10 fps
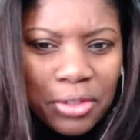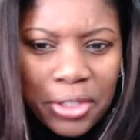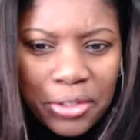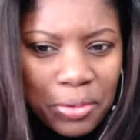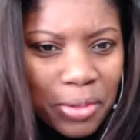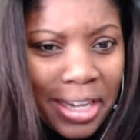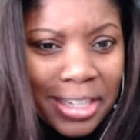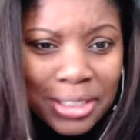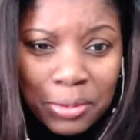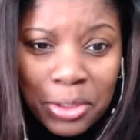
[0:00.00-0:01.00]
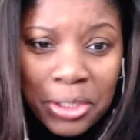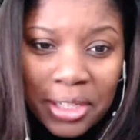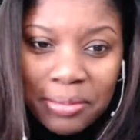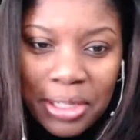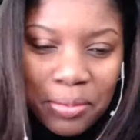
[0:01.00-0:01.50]
direct.
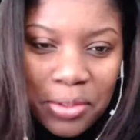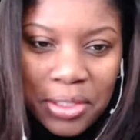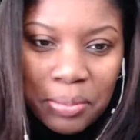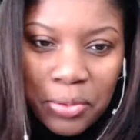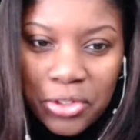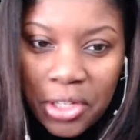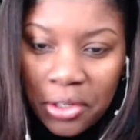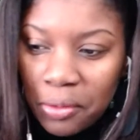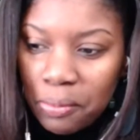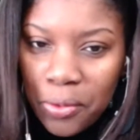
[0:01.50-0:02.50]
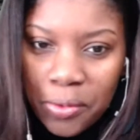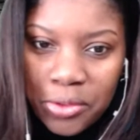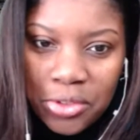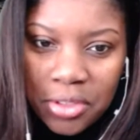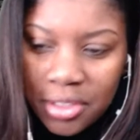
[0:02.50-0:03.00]
I really appreciate your approach,
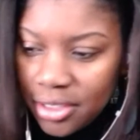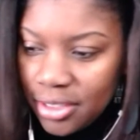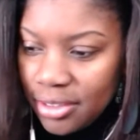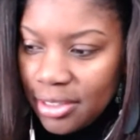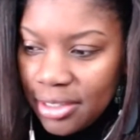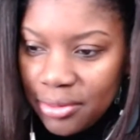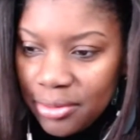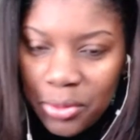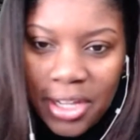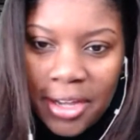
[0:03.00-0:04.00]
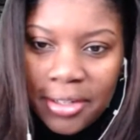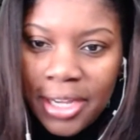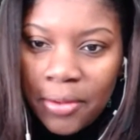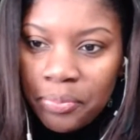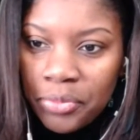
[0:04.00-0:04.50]
without a doubt.
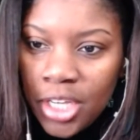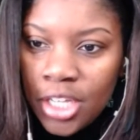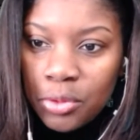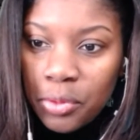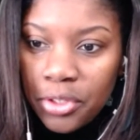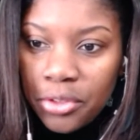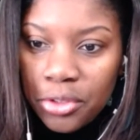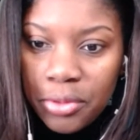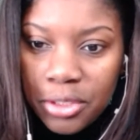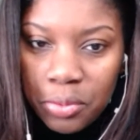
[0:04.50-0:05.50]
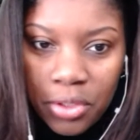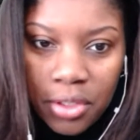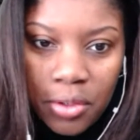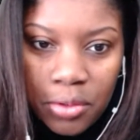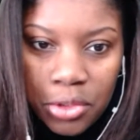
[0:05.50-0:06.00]
So what we're going to do is we're going to
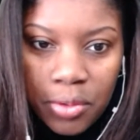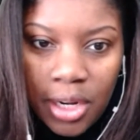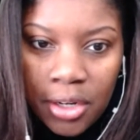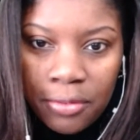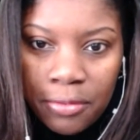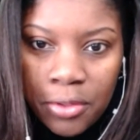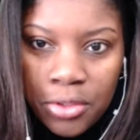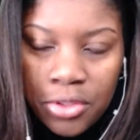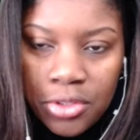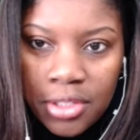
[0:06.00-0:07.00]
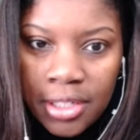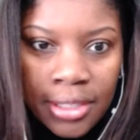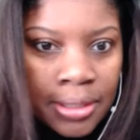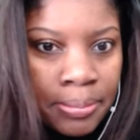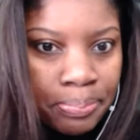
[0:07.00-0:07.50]
go to our first
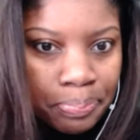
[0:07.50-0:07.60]
story,